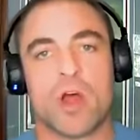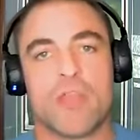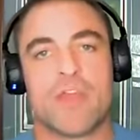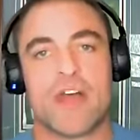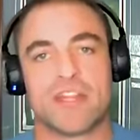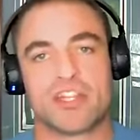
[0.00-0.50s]

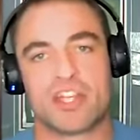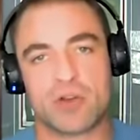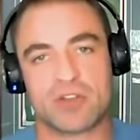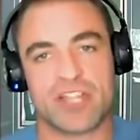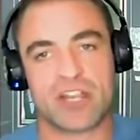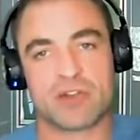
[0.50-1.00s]
then go
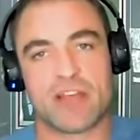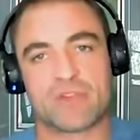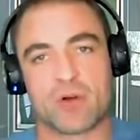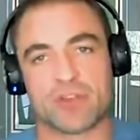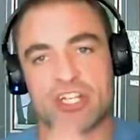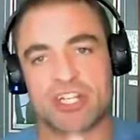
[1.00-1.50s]
set your life
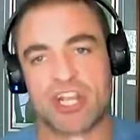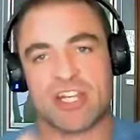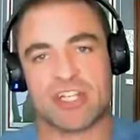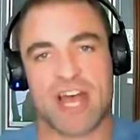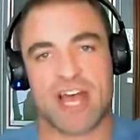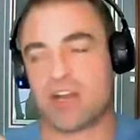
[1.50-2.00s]
goal to
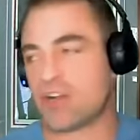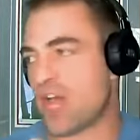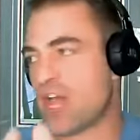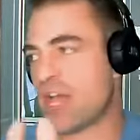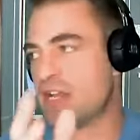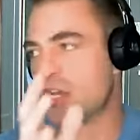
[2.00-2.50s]
change that
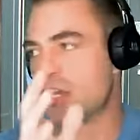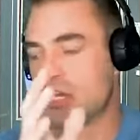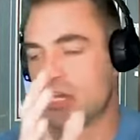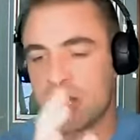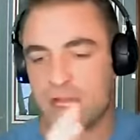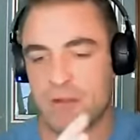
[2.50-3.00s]
and
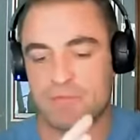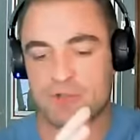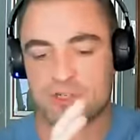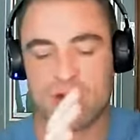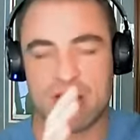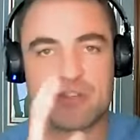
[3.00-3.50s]

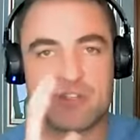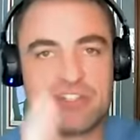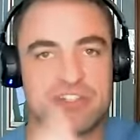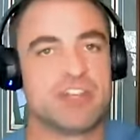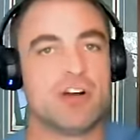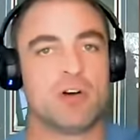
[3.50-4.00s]
try to
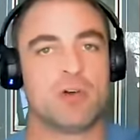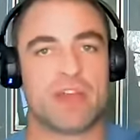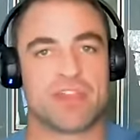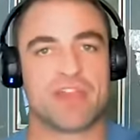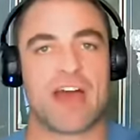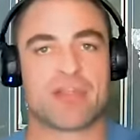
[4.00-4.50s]
deal
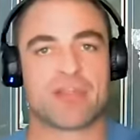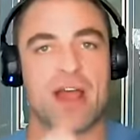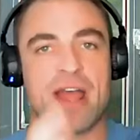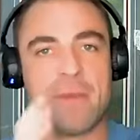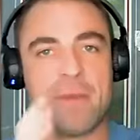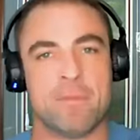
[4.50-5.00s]
with that
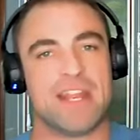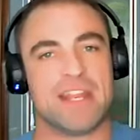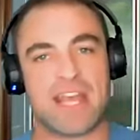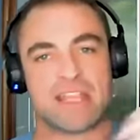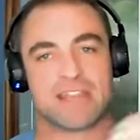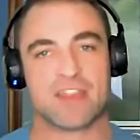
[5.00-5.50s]
threat and
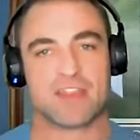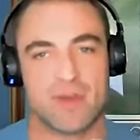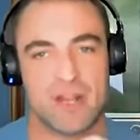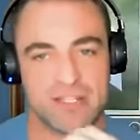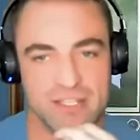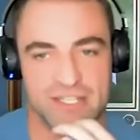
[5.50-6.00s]
mitigate that
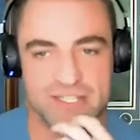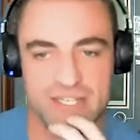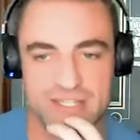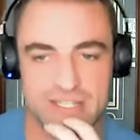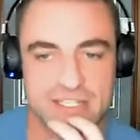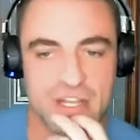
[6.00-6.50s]
threat to the
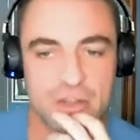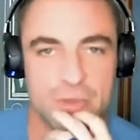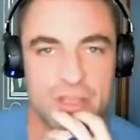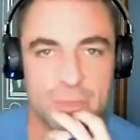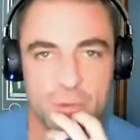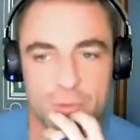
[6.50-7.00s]
existence to other
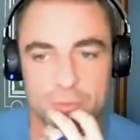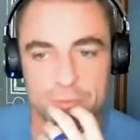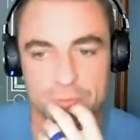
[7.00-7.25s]
people.